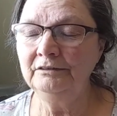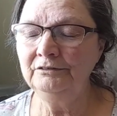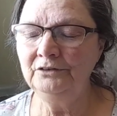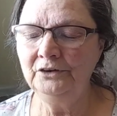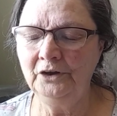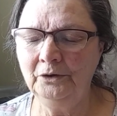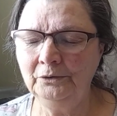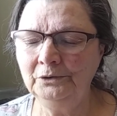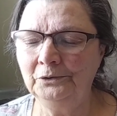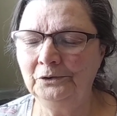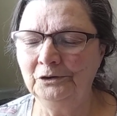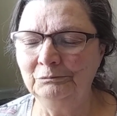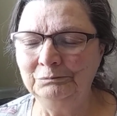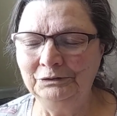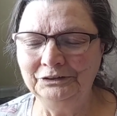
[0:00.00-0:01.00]
no,
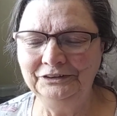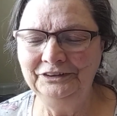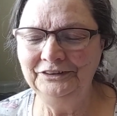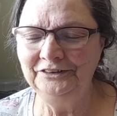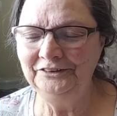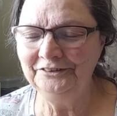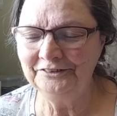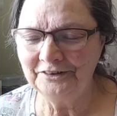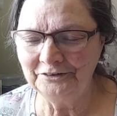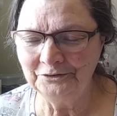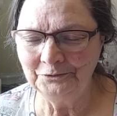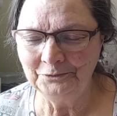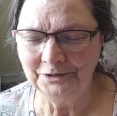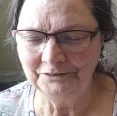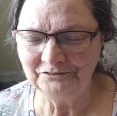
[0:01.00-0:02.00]
Lord, please, I
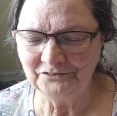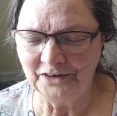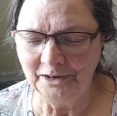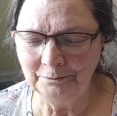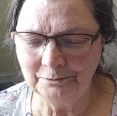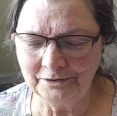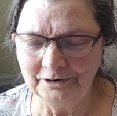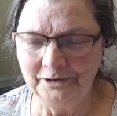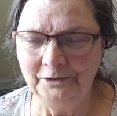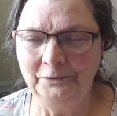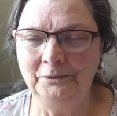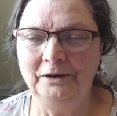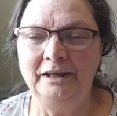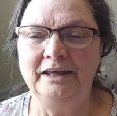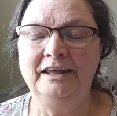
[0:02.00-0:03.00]
don't want
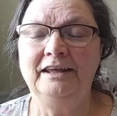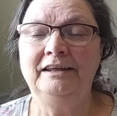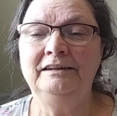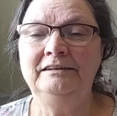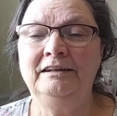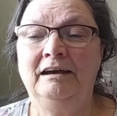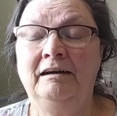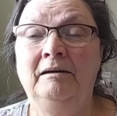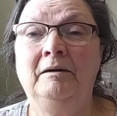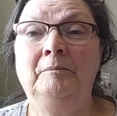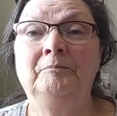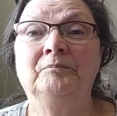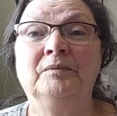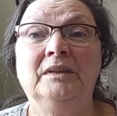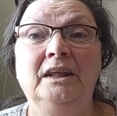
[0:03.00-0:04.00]
fibro. And,
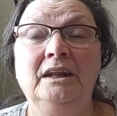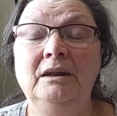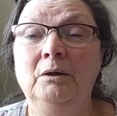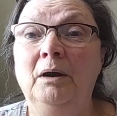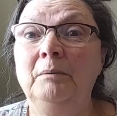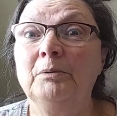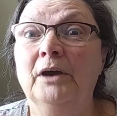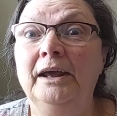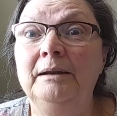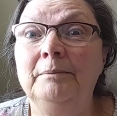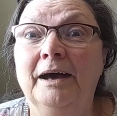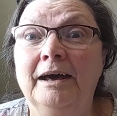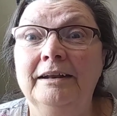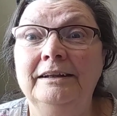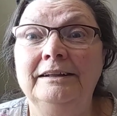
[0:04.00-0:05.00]
um, you know, I prayed
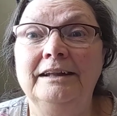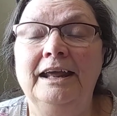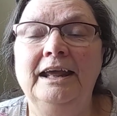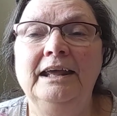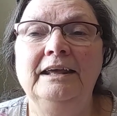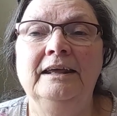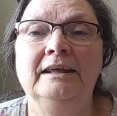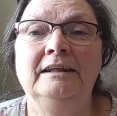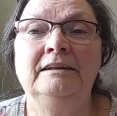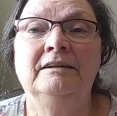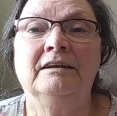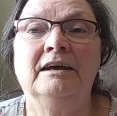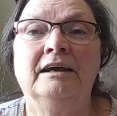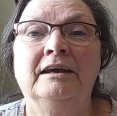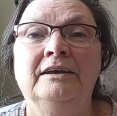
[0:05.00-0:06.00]
about it and
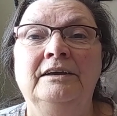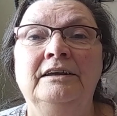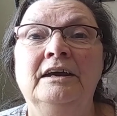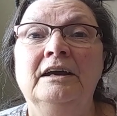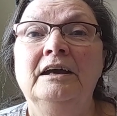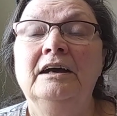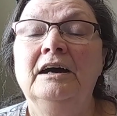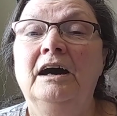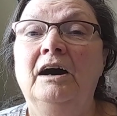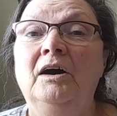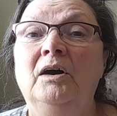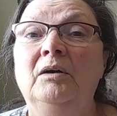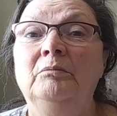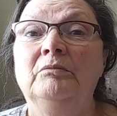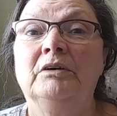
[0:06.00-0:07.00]
I
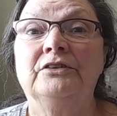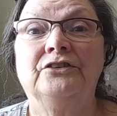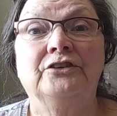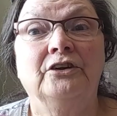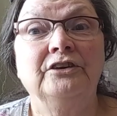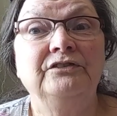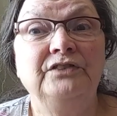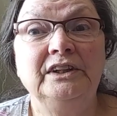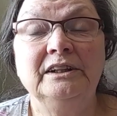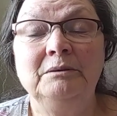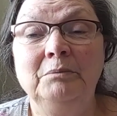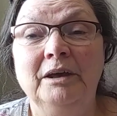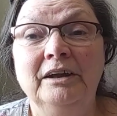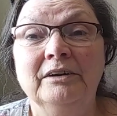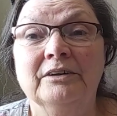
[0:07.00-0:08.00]
um, started feeling
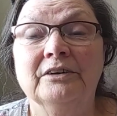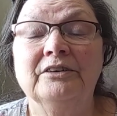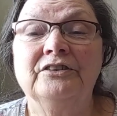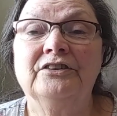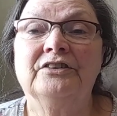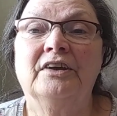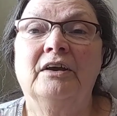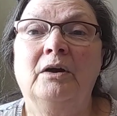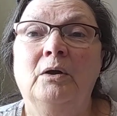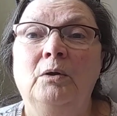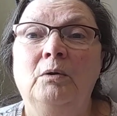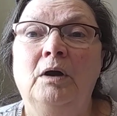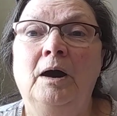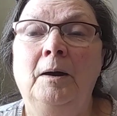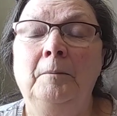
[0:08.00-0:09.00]
better.
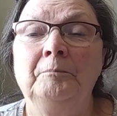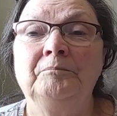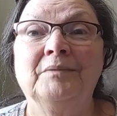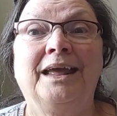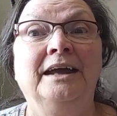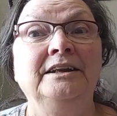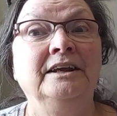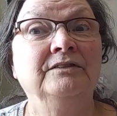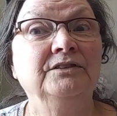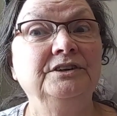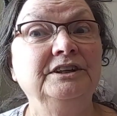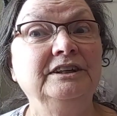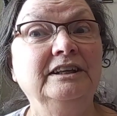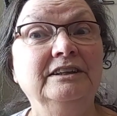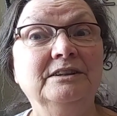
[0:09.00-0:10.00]
So um, I never
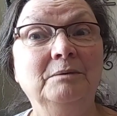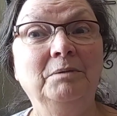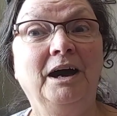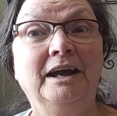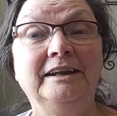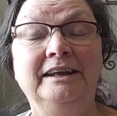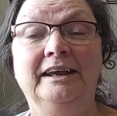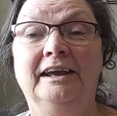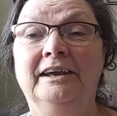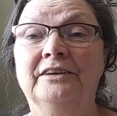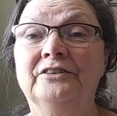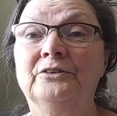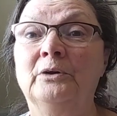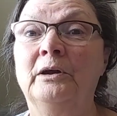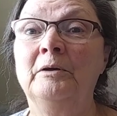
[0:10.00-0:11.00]
did get the body
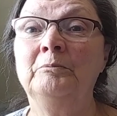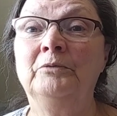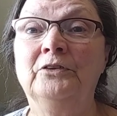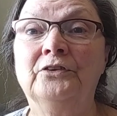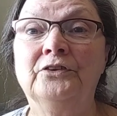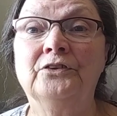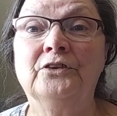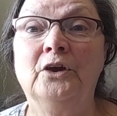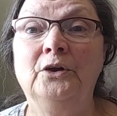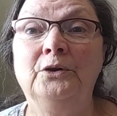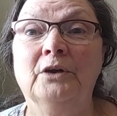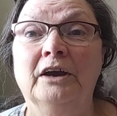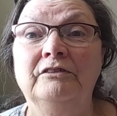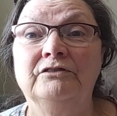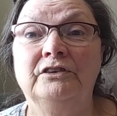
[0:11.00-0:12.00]
aches. So I am so
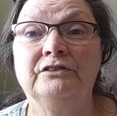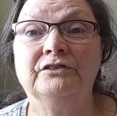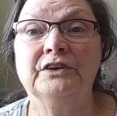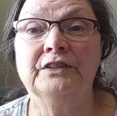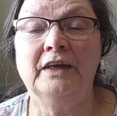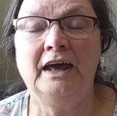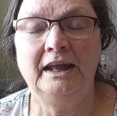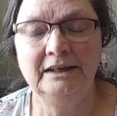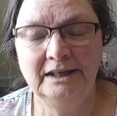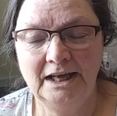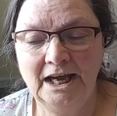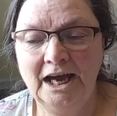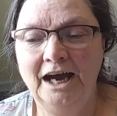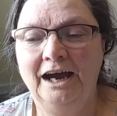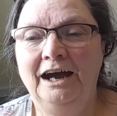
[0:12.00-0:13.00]
grateful for that.
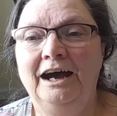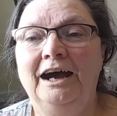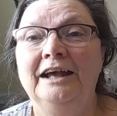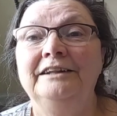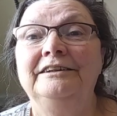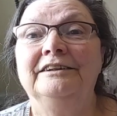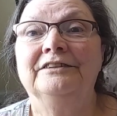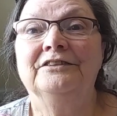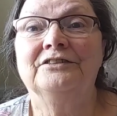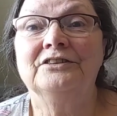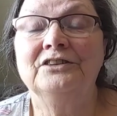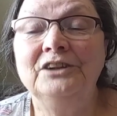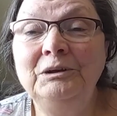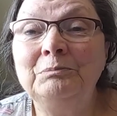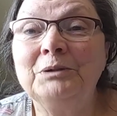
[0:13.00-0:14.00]
I did
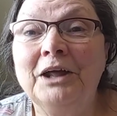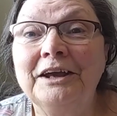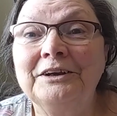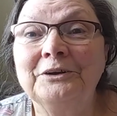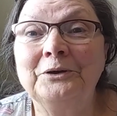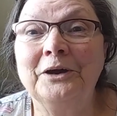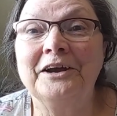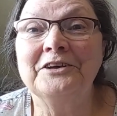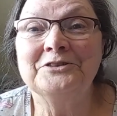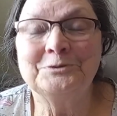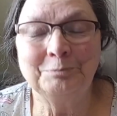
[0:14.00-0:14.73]
sleep like a crazed